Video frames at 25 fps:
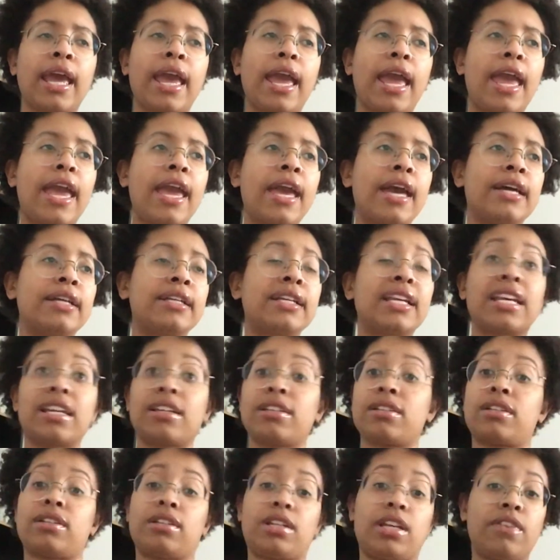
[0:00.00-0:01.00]
And
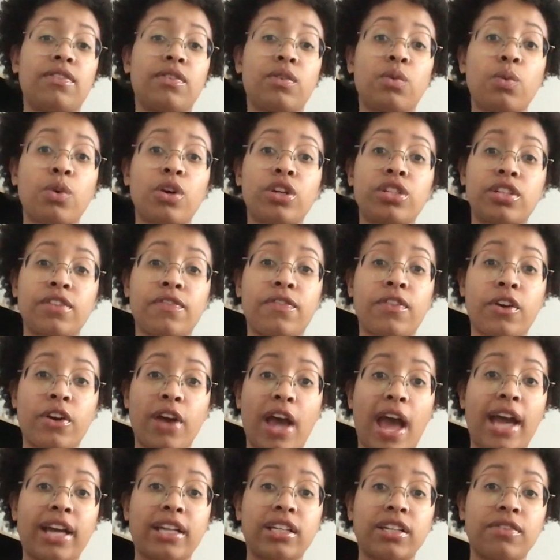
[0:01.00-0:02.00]
it's even worse if they're
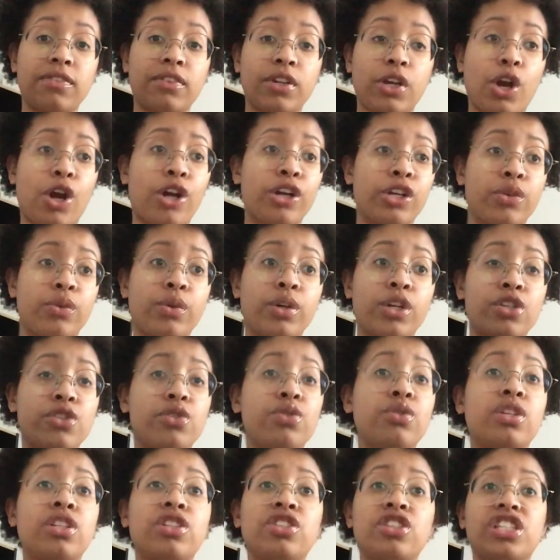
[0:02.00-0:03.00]
actively arguing, because
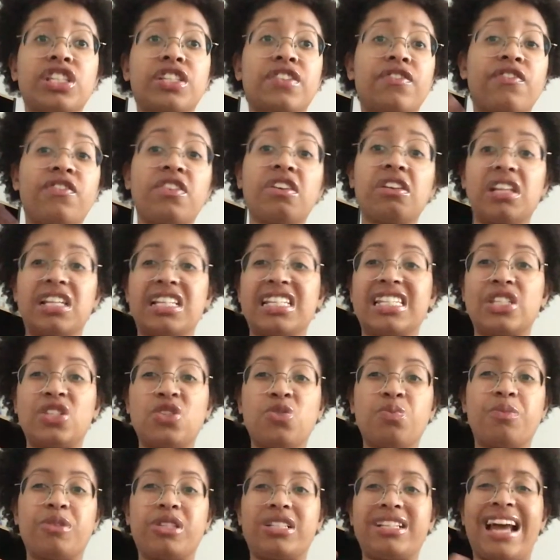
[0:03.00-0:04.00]
you can just feel it
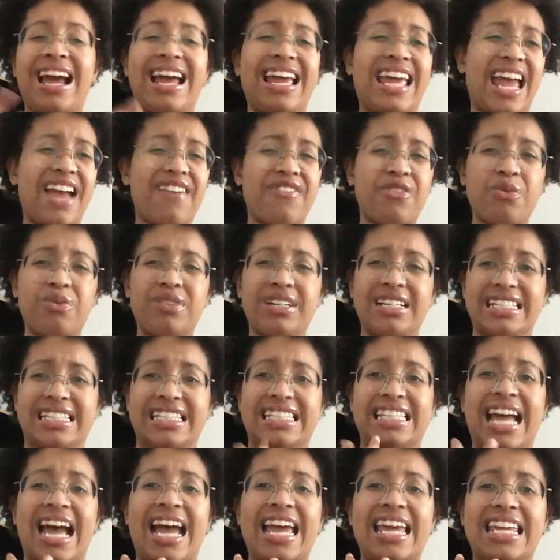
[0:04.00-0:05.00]
super tight. Everyone is
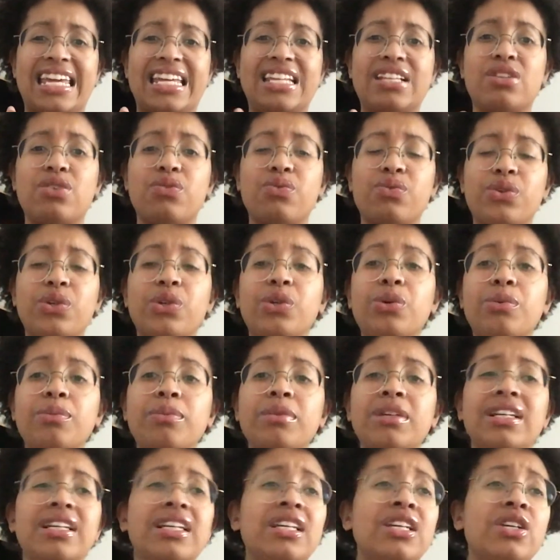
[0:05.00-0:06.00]
tight in the room.
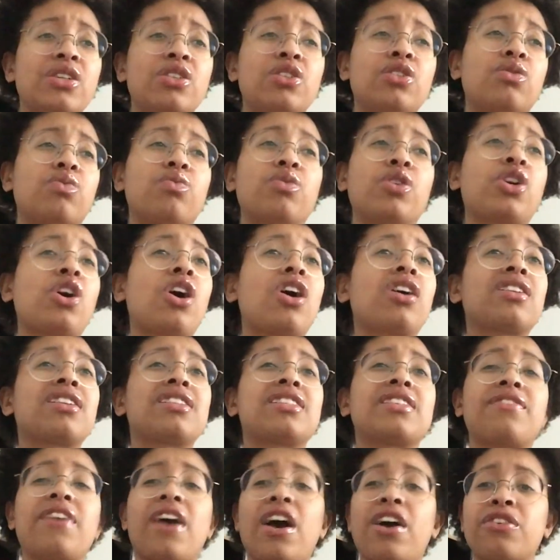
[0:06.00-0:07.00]
Regardless
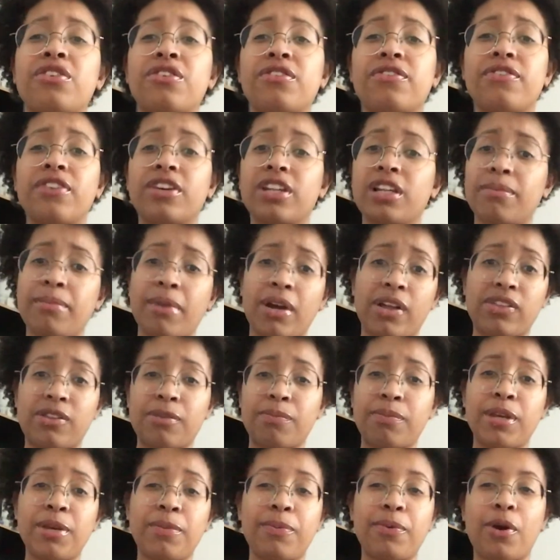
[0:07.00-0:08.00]
of how you feel about the
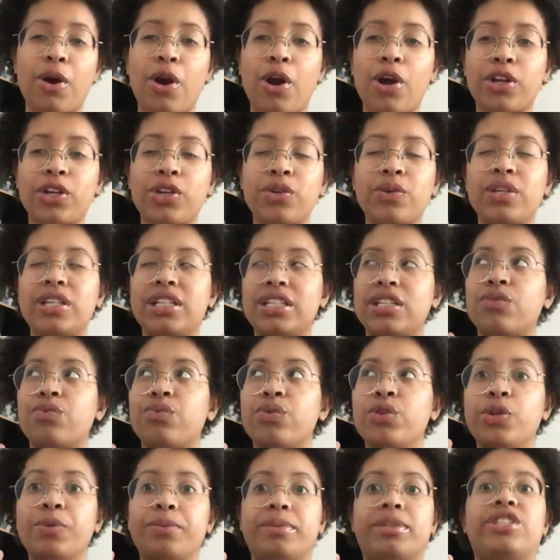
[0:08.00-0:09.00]
people arguing, the
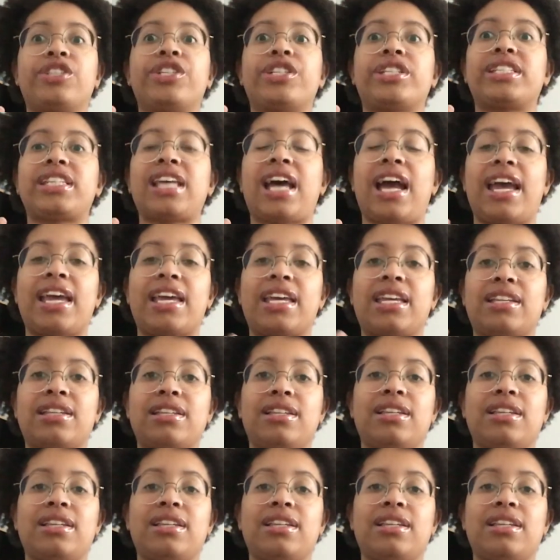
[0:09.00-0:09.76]
room is just tight.